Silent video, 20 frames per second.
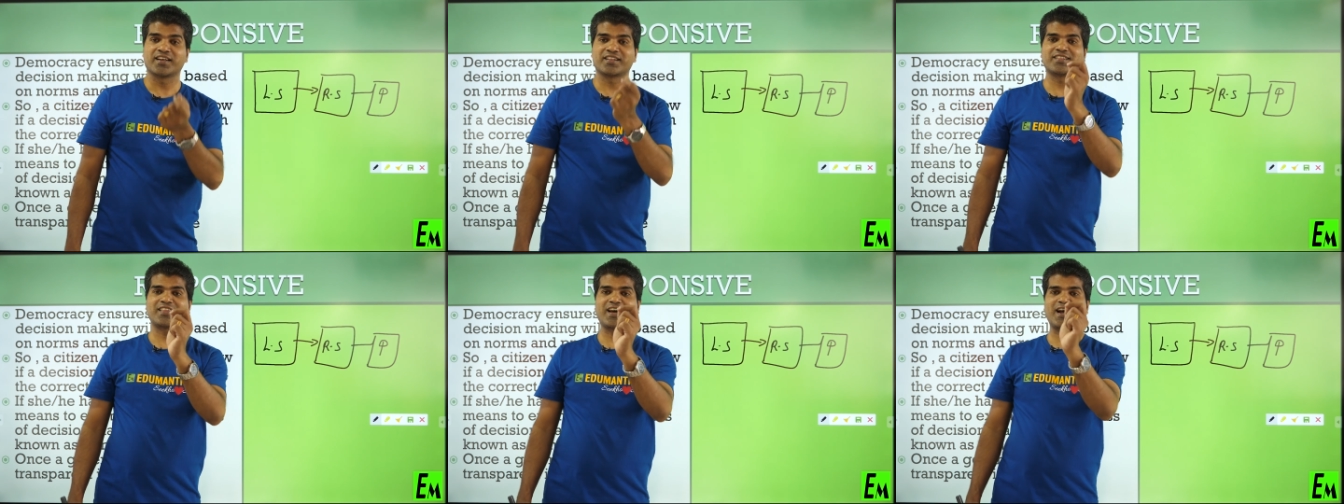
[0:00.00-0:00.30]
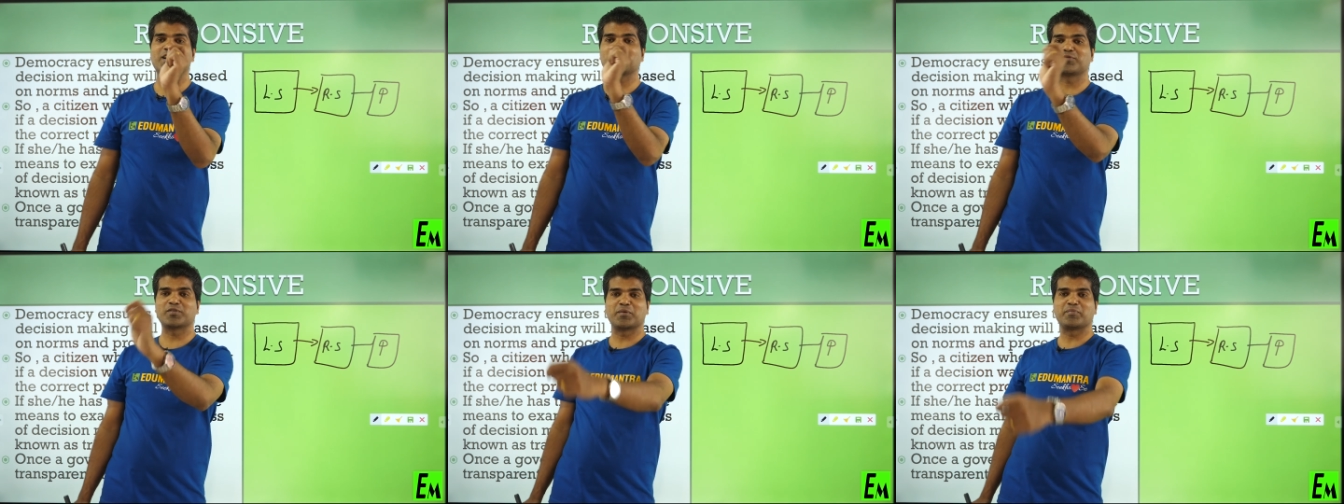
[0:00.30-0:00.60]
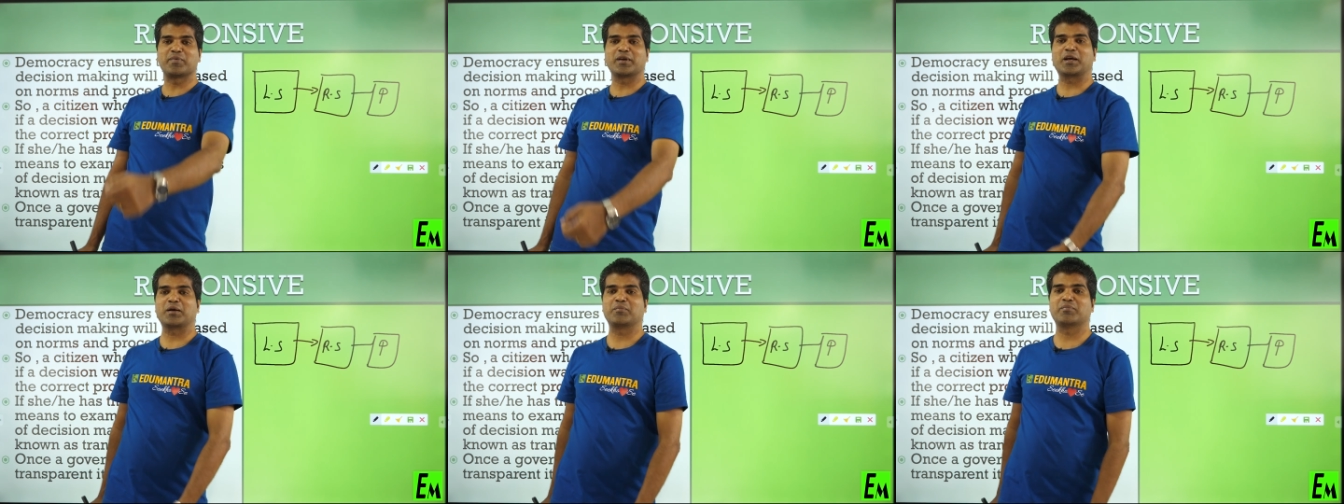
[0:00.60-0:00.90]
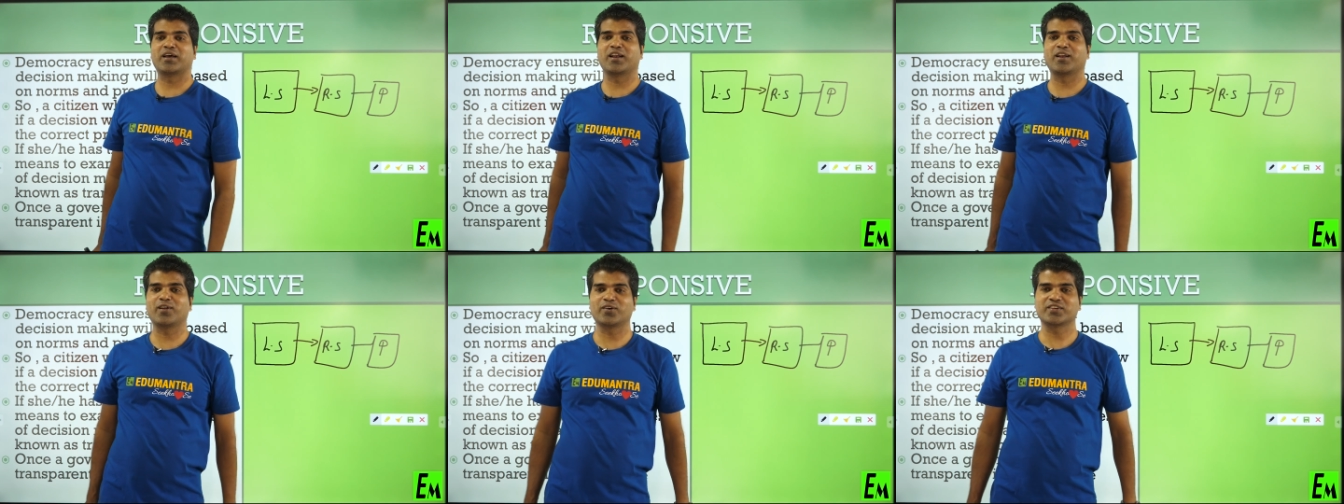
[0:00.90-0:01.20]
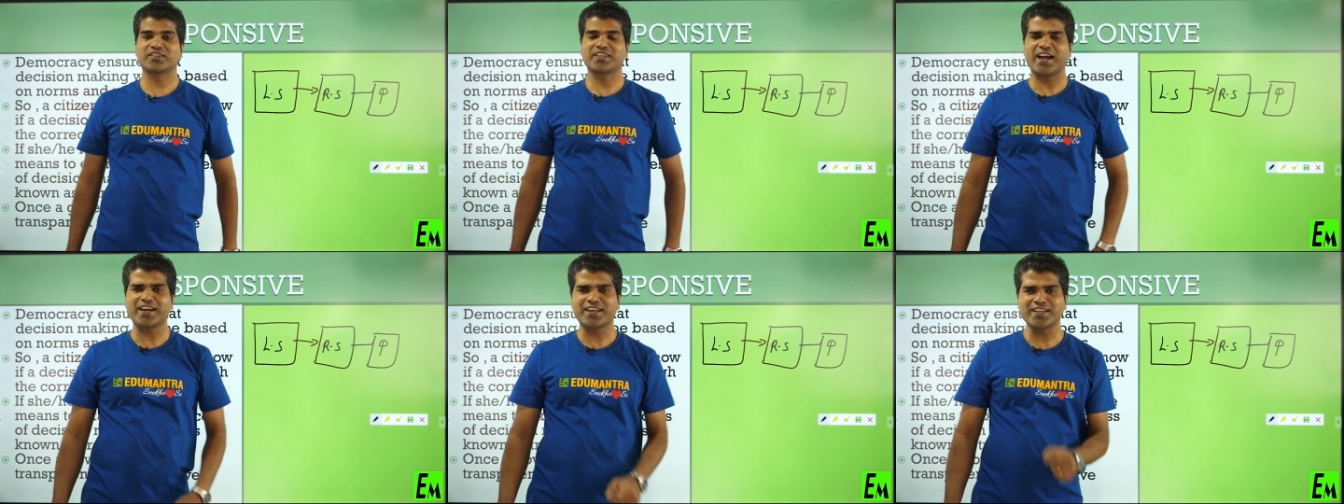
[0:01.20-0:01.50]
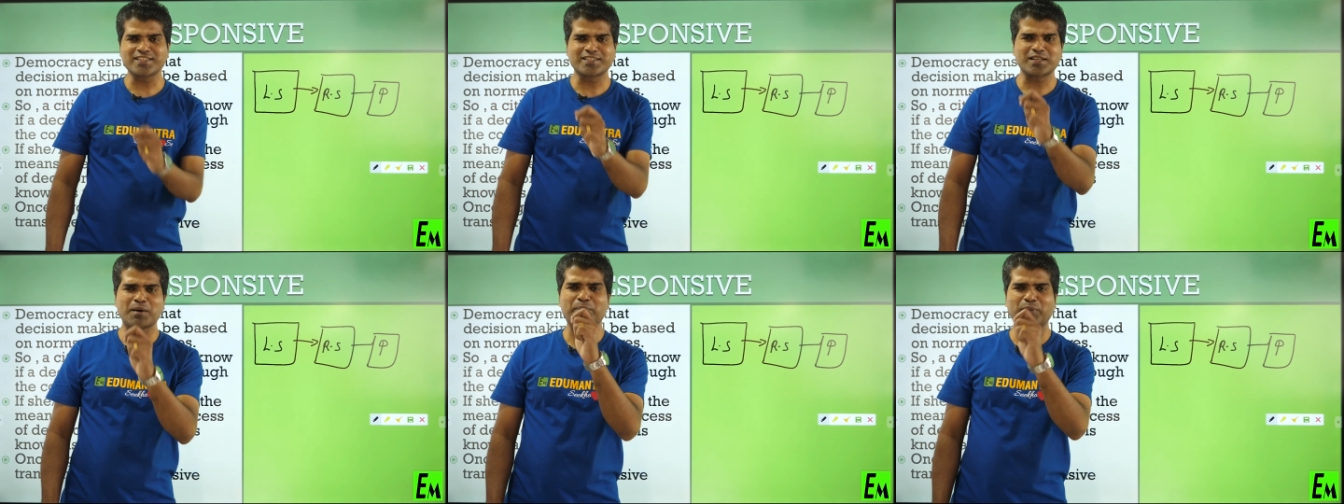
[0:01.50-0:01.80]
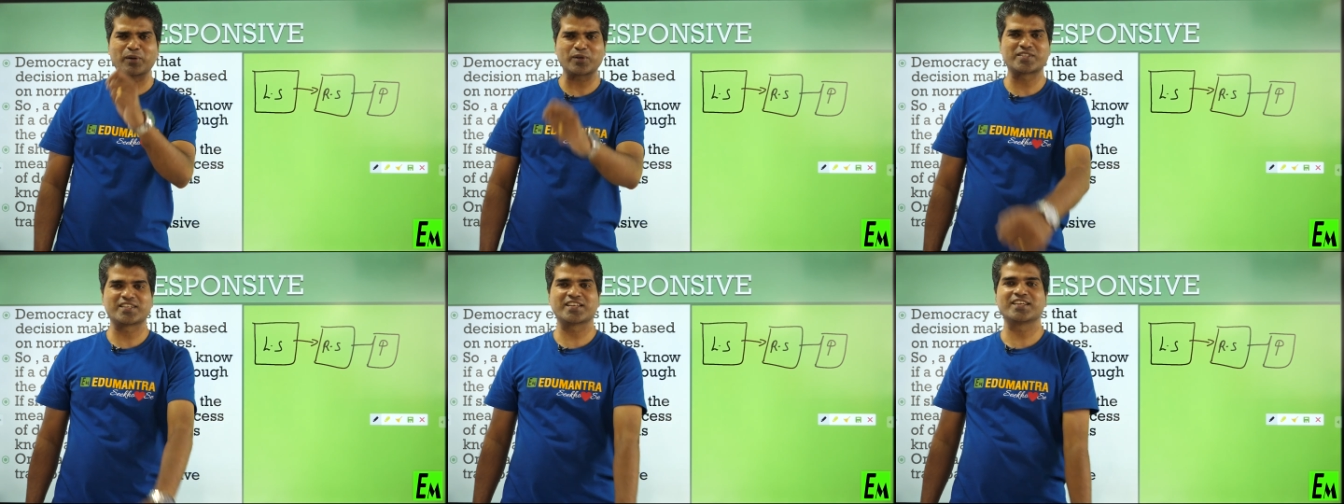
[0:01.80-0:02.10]
that will become a law. That is the
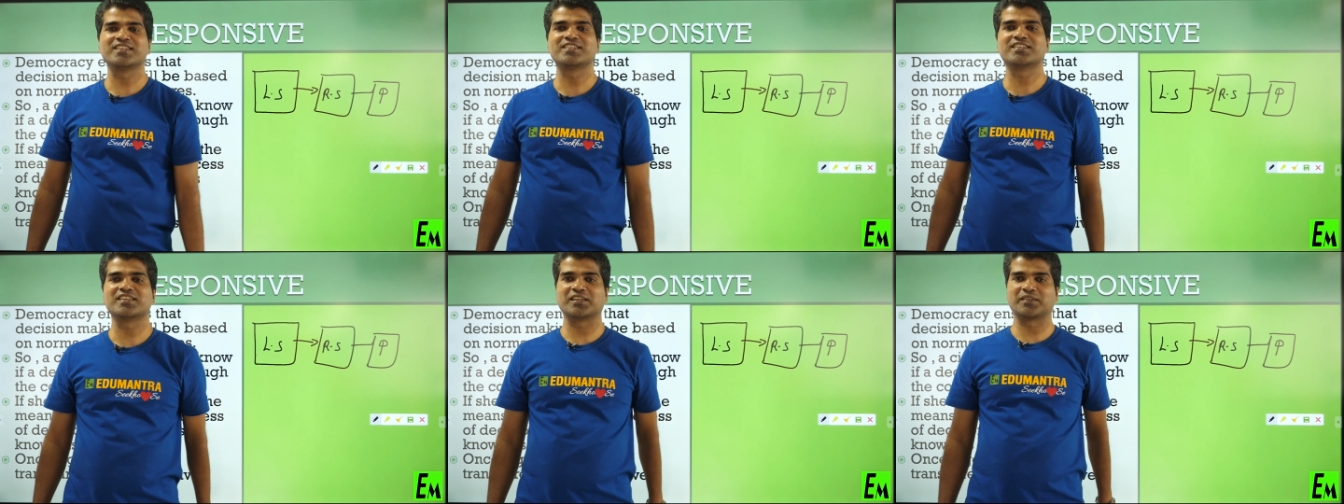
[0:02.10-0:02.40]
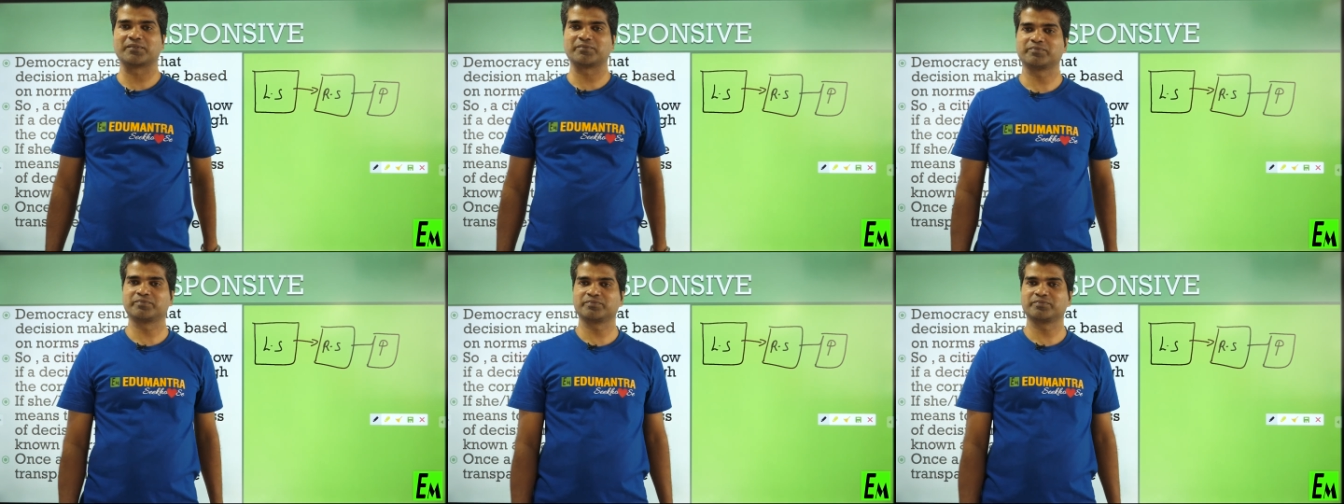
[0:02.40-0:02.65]
procedure.